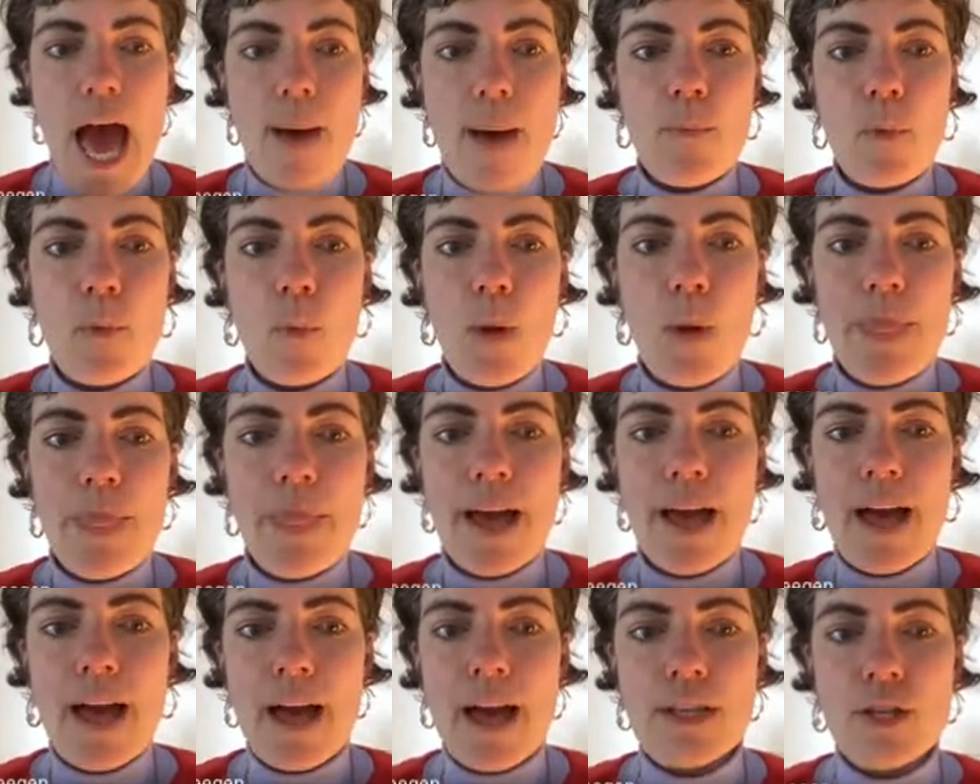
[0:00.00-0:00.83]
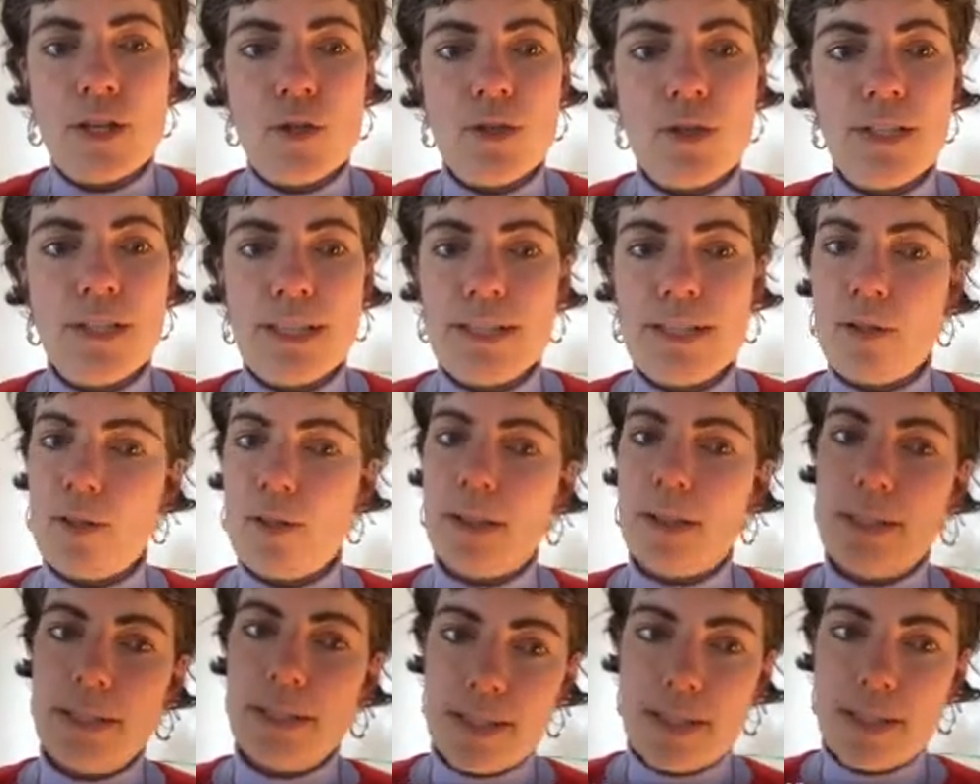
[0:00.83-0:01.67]
when they are used, there's
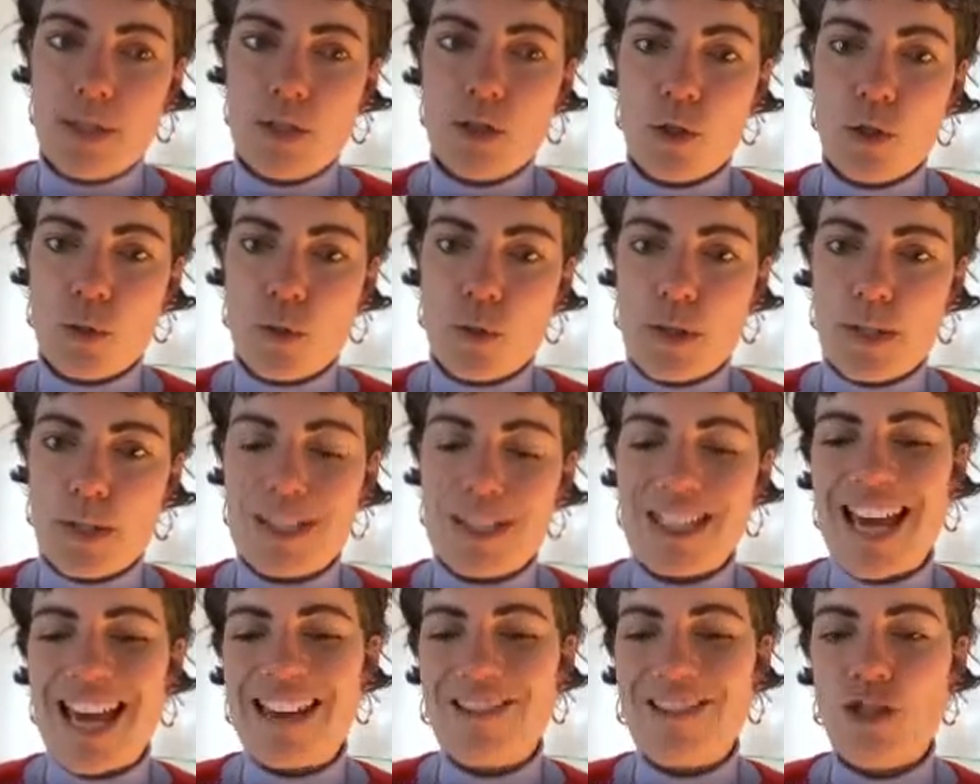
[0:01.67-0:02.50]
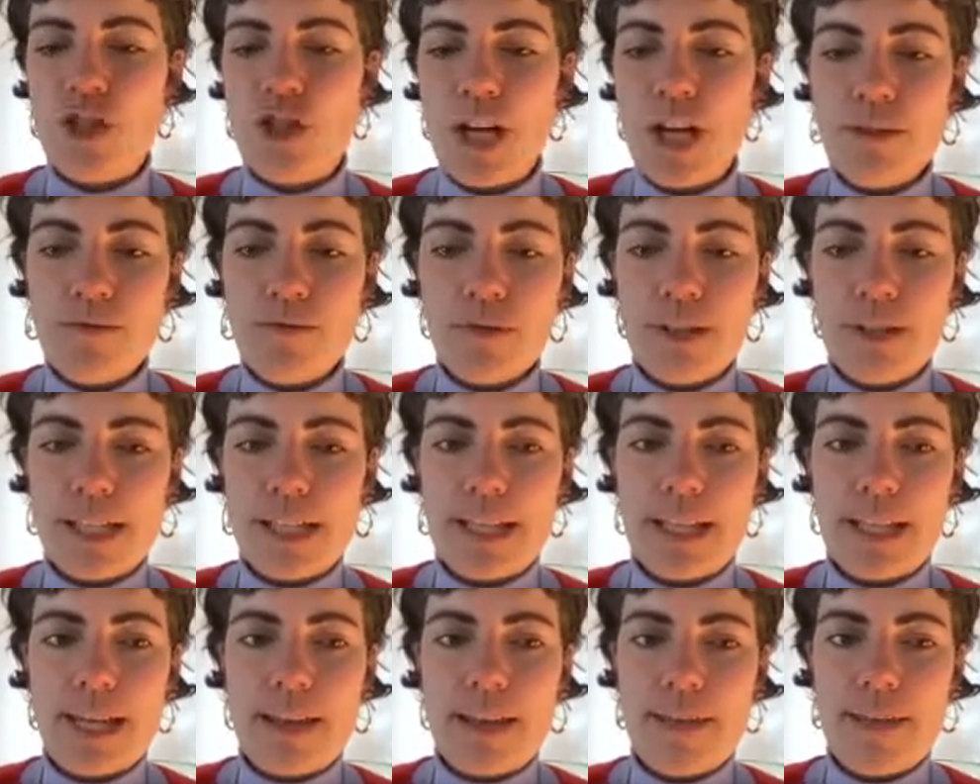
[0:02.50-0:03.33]
only 6 jurors, and
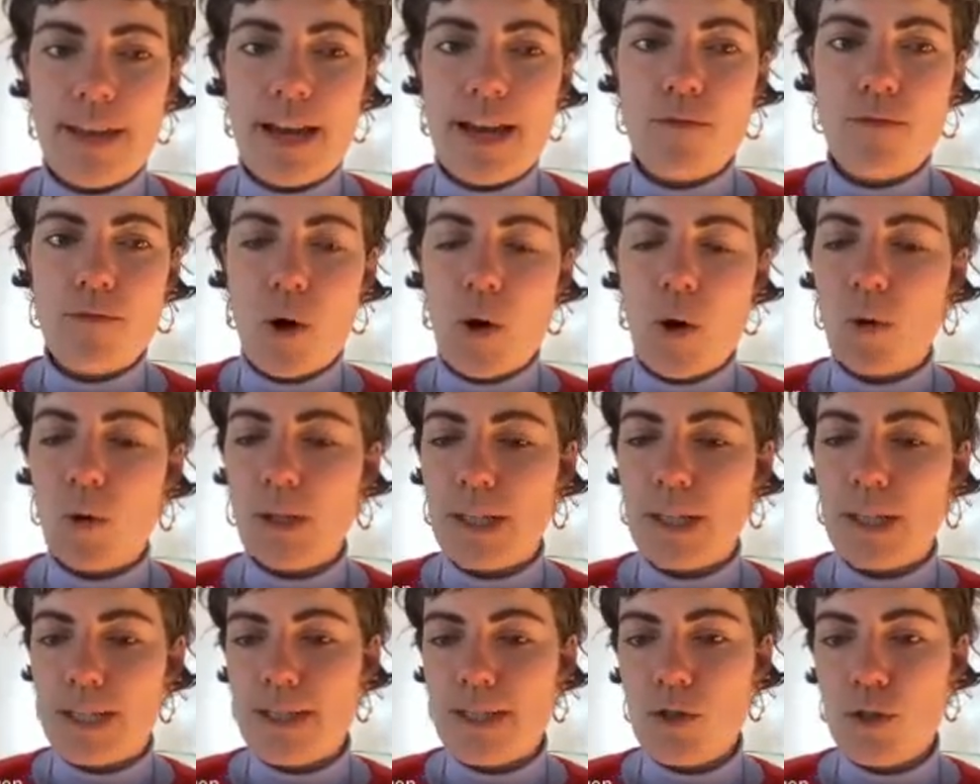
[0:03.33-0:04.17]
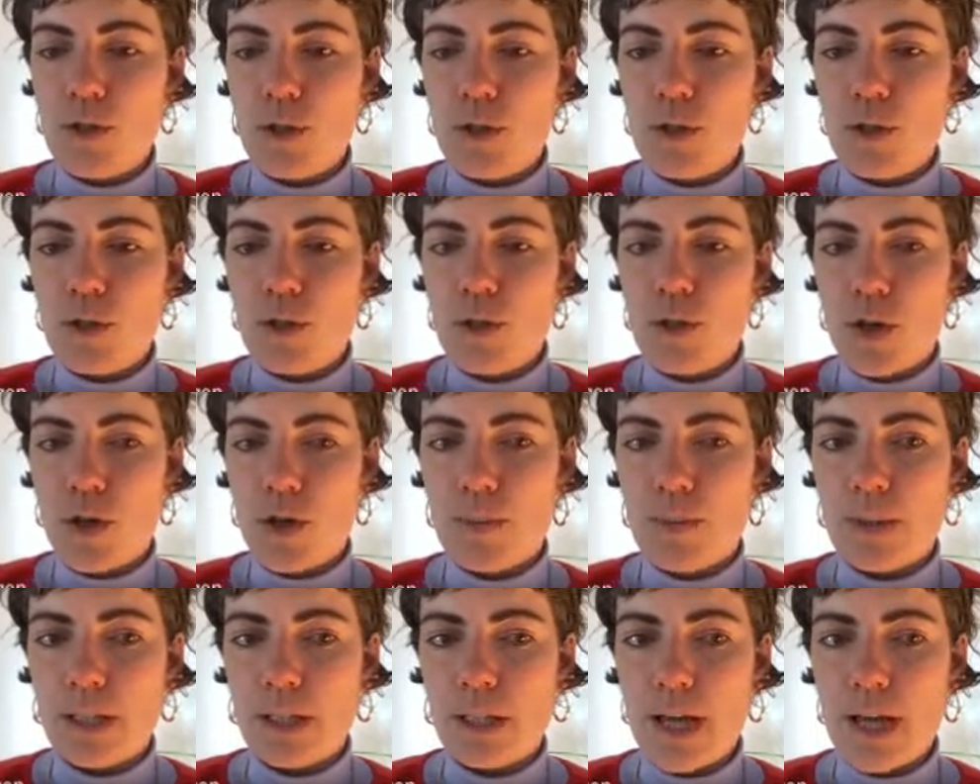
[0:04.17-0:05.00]
generally their role is to
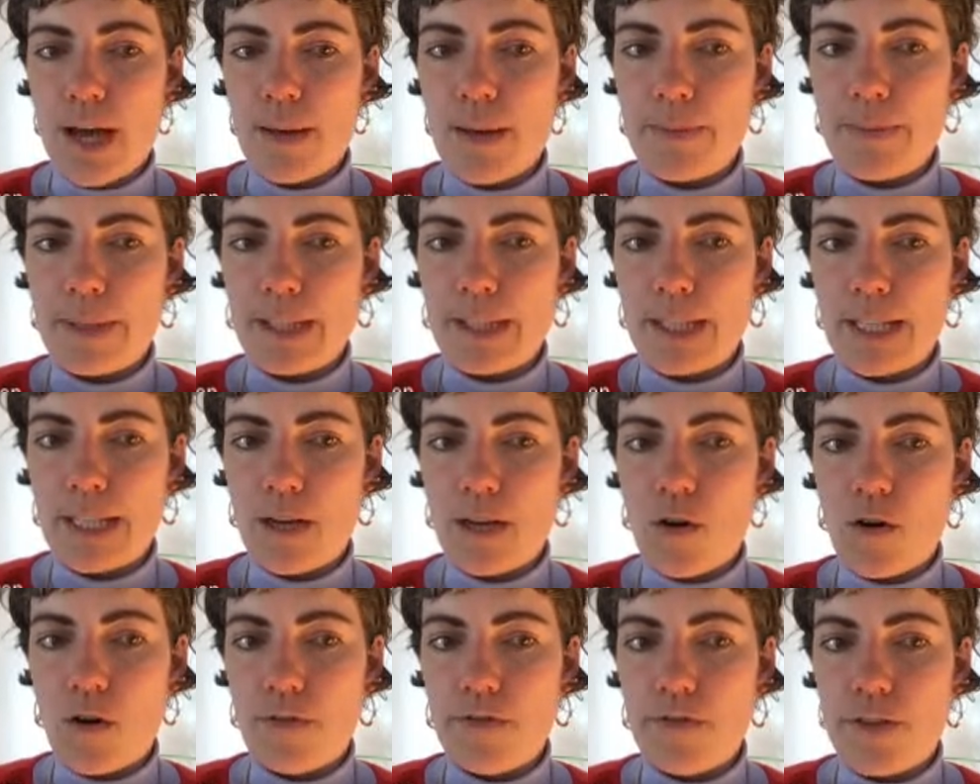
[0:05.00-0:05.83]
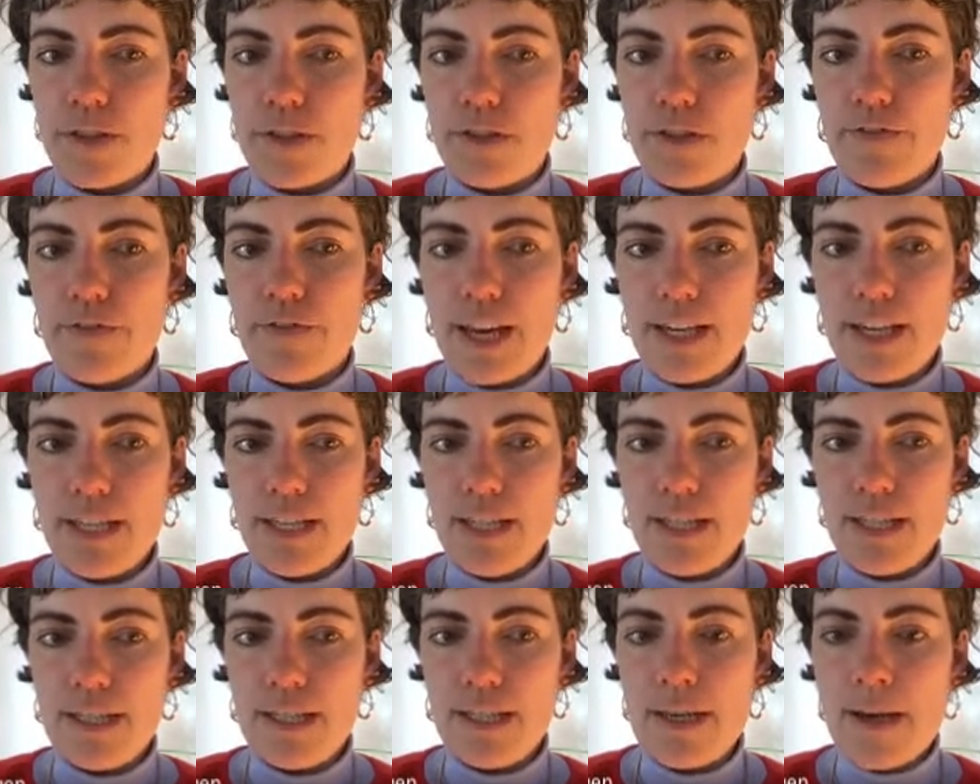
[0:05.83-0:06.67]
determine the liability of the
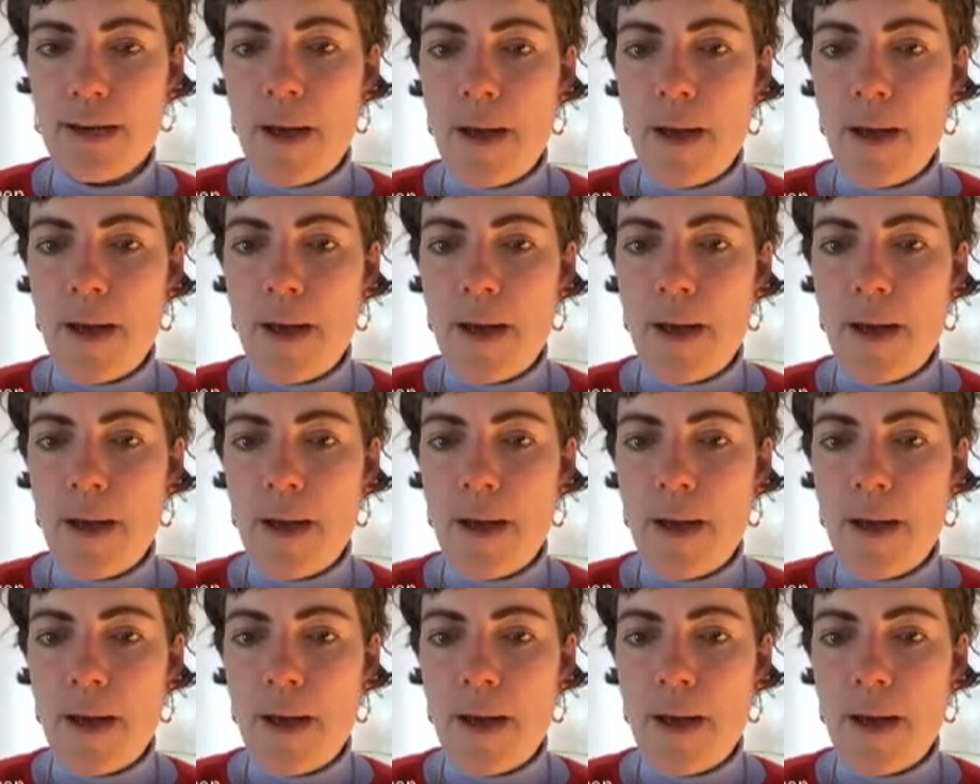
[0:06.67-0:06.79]
defendant.